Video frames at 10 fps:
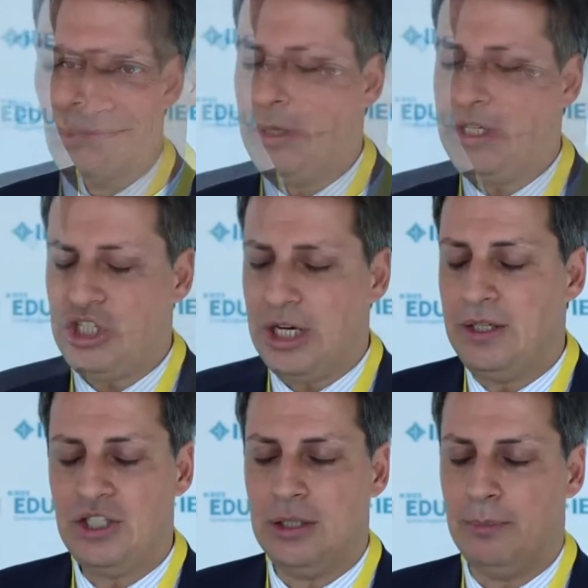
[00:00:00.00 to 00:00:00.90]
We
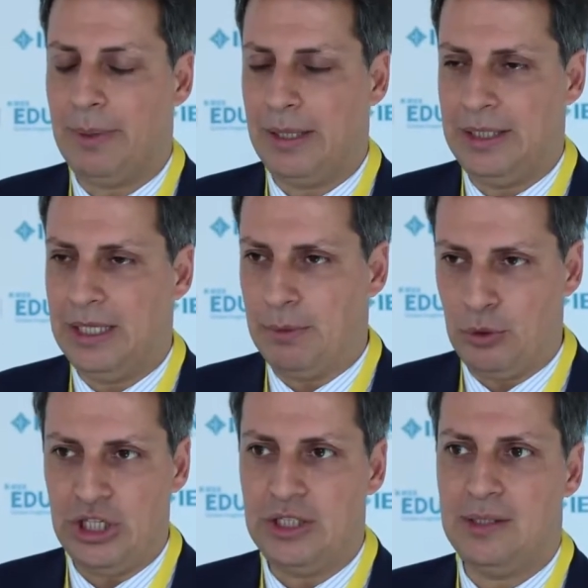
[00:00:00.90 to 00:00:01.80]
changed the paradigm, we
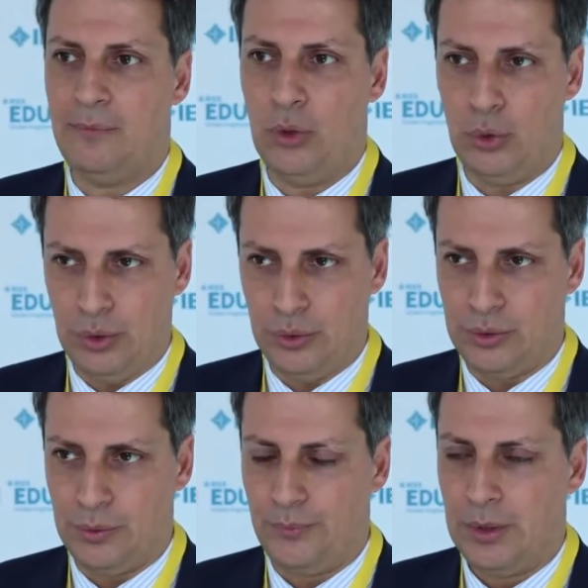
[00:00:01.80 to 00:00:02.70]
changed the
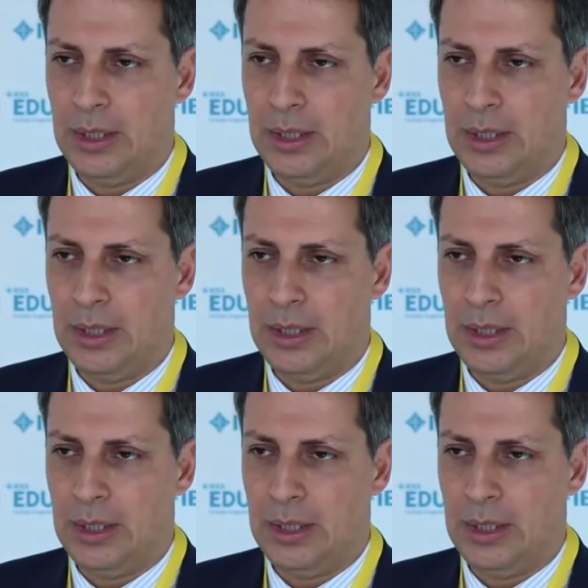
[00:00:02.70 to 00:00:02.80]
focus.